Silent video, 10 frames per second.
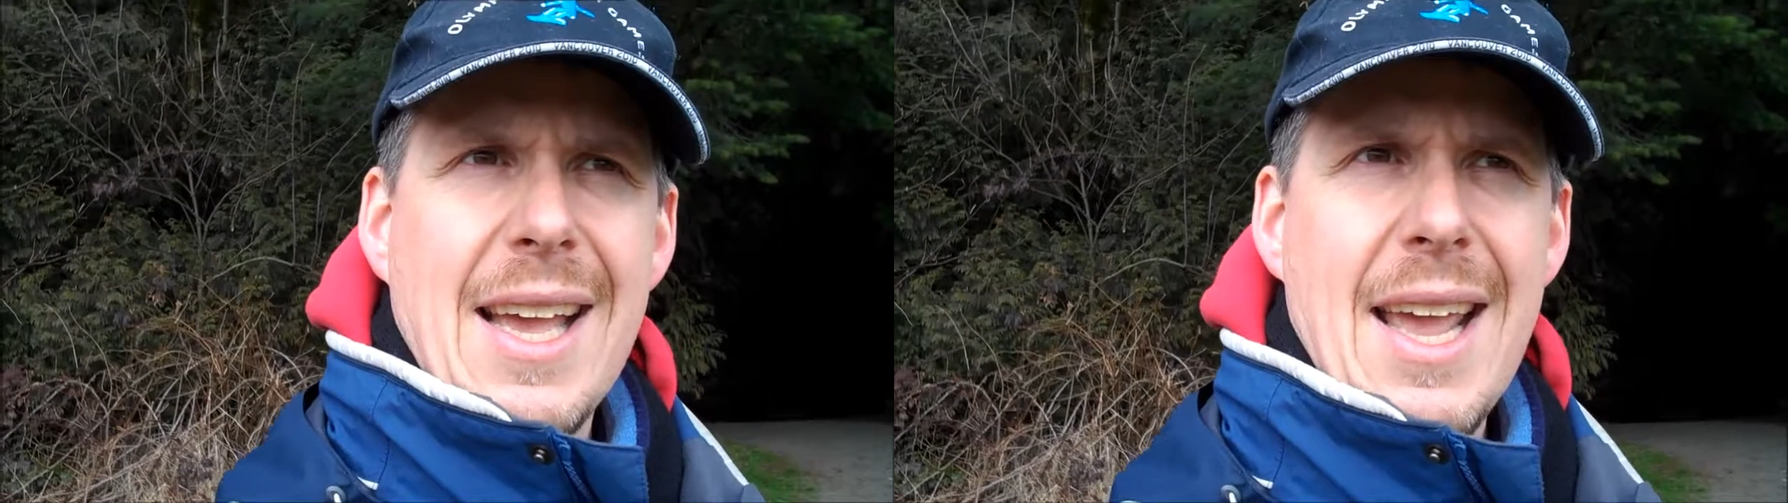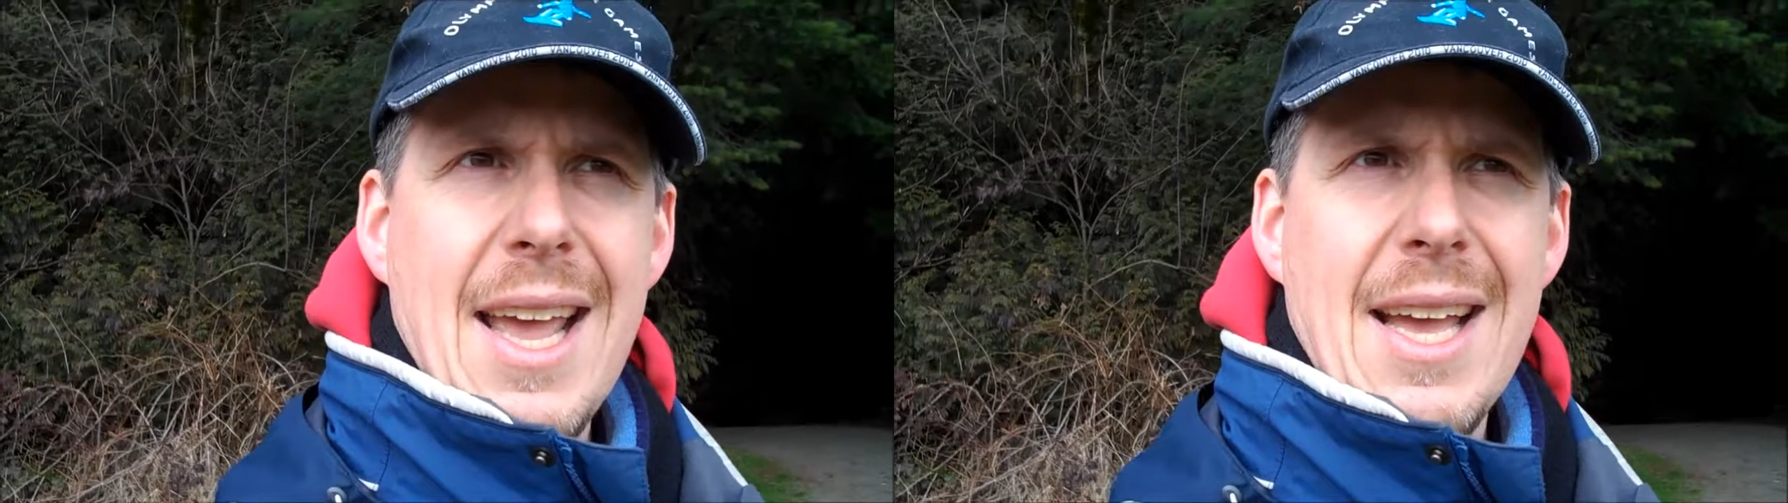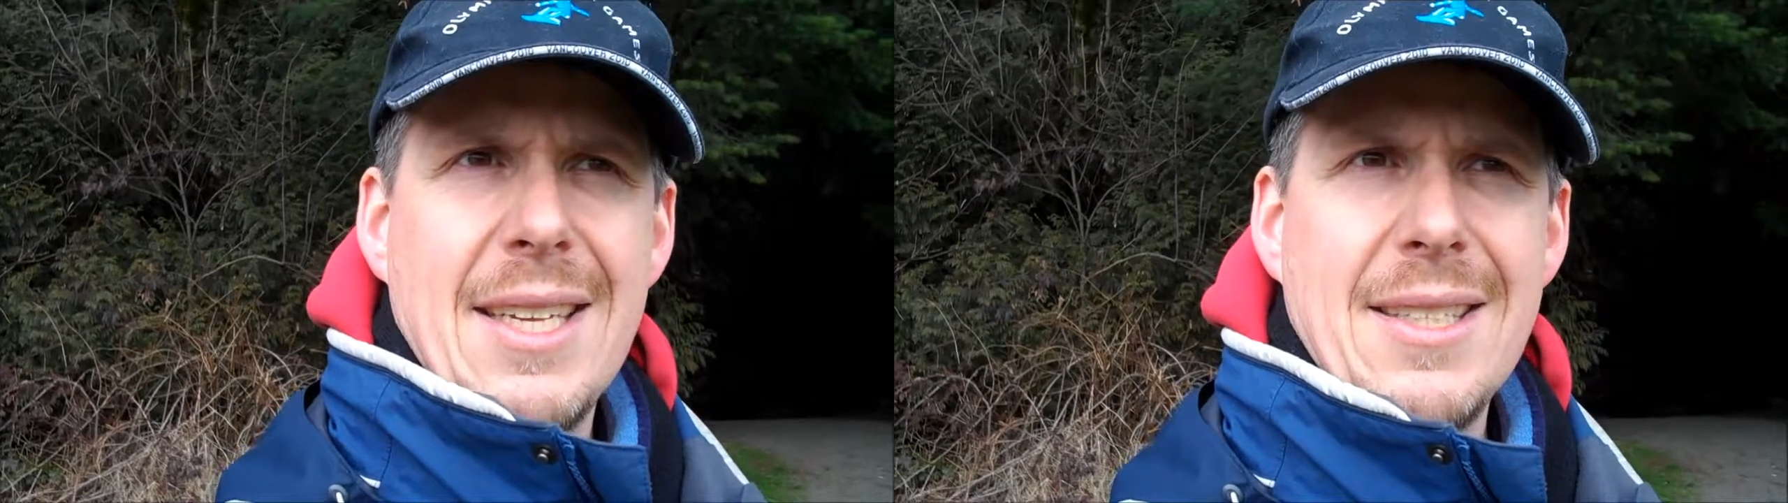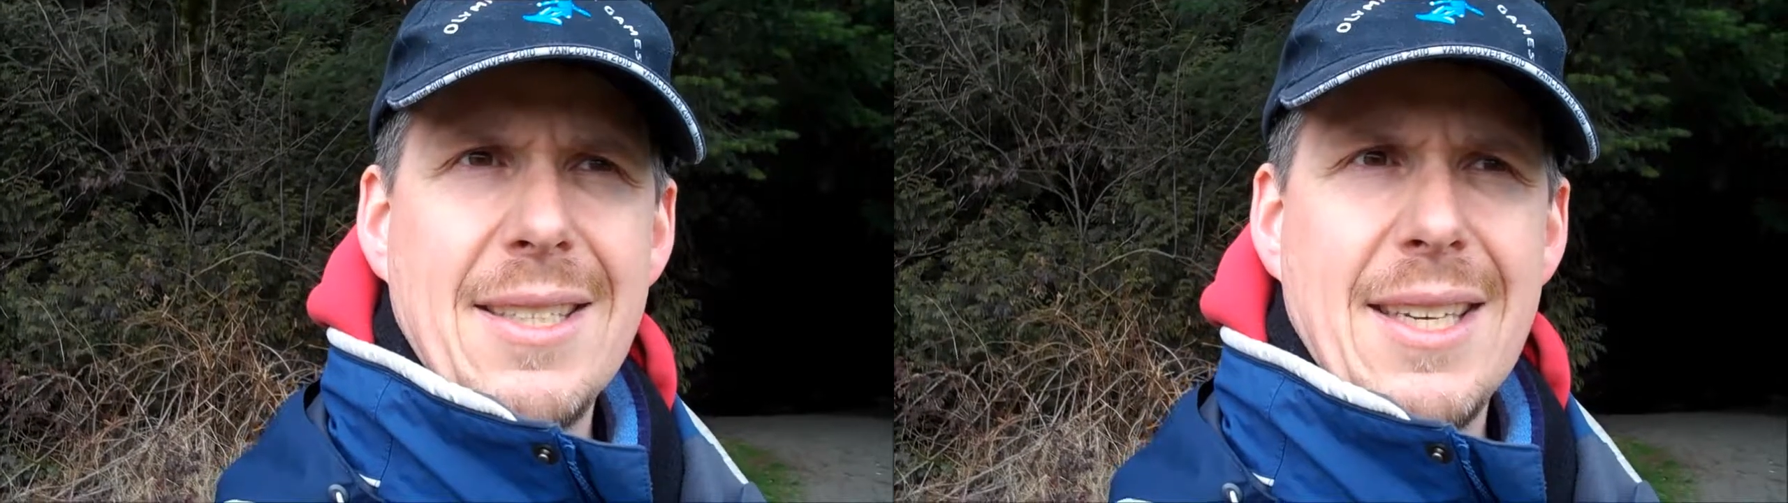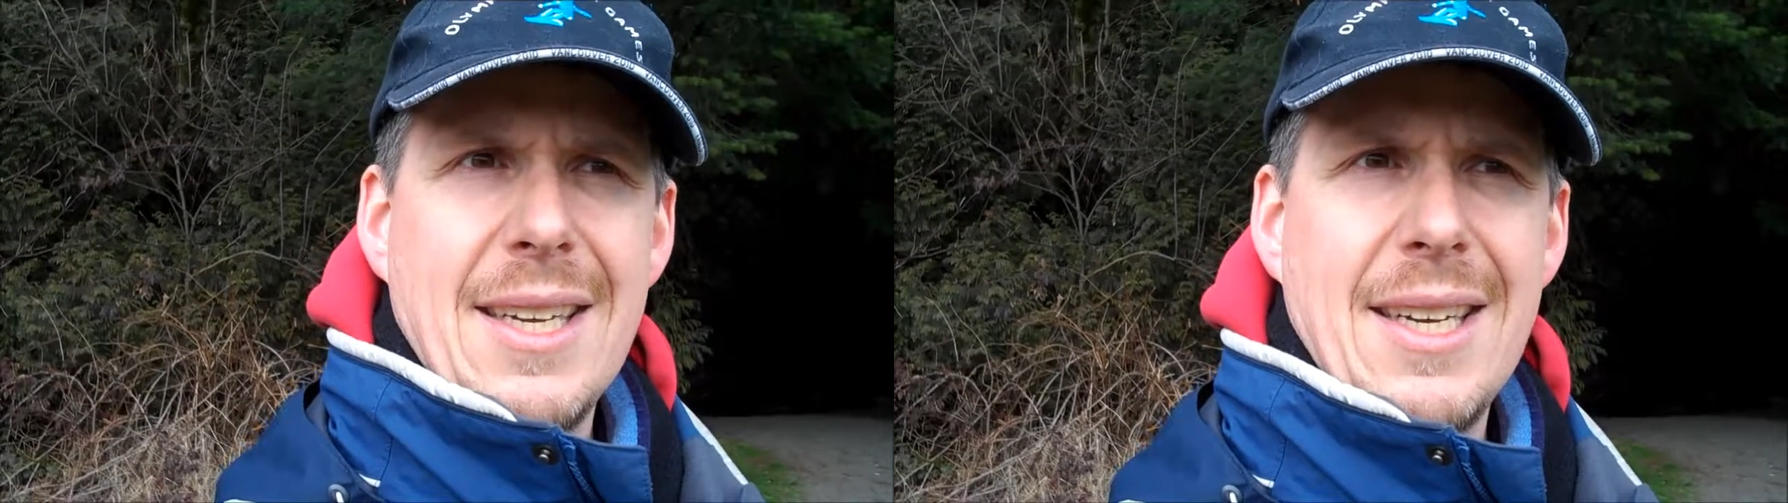
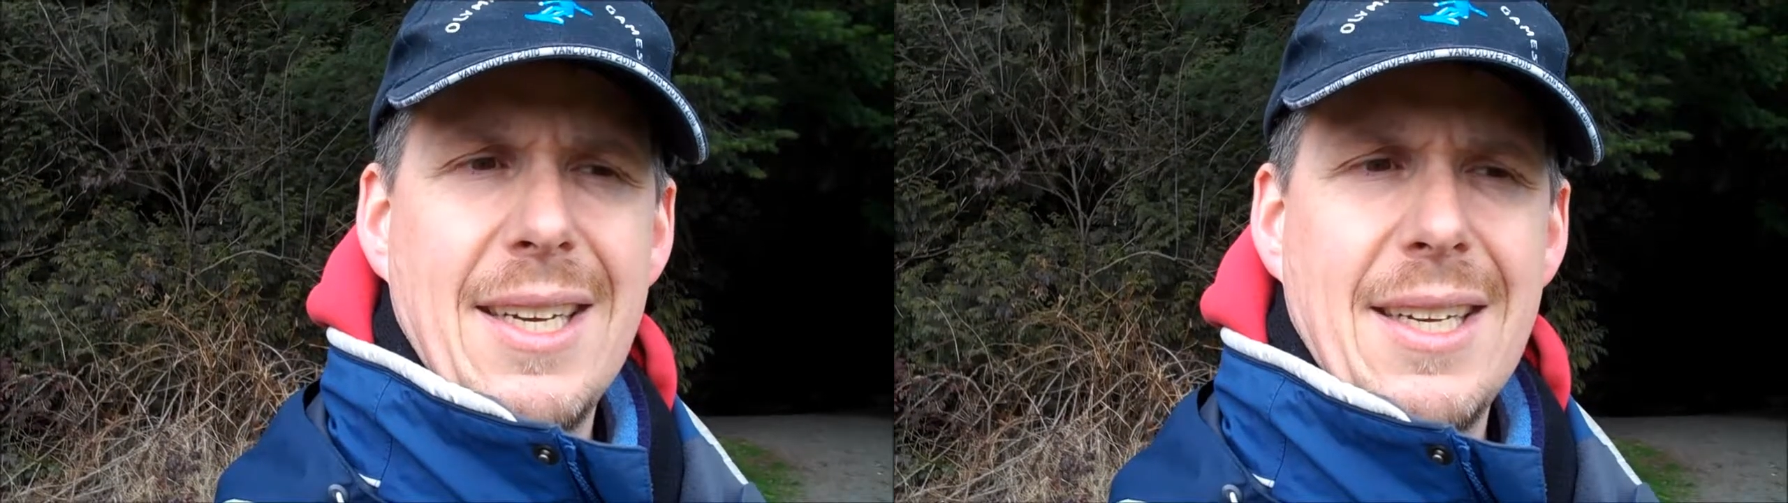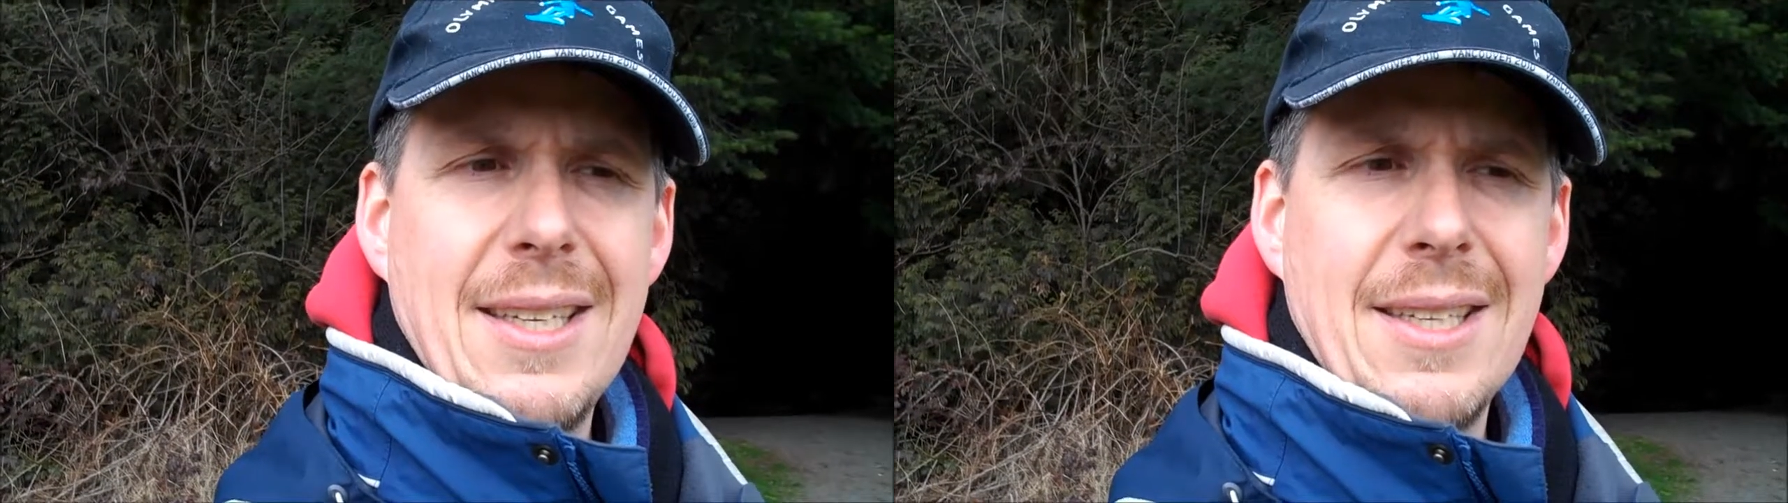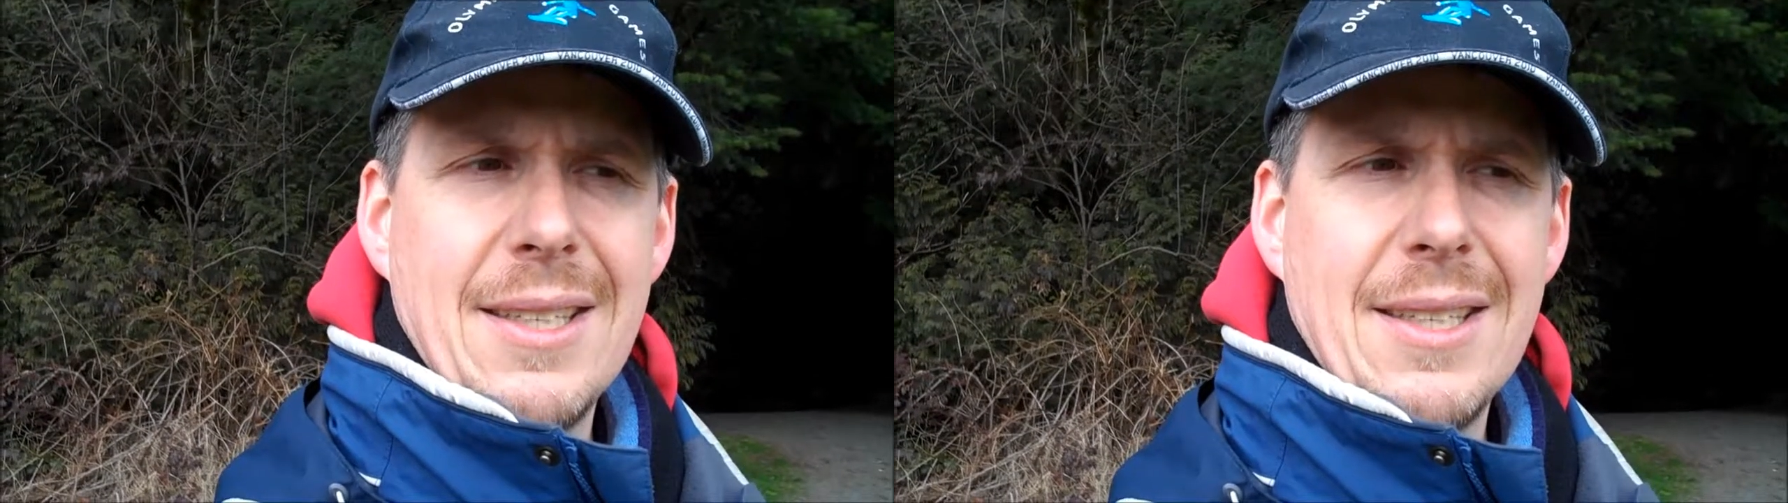and a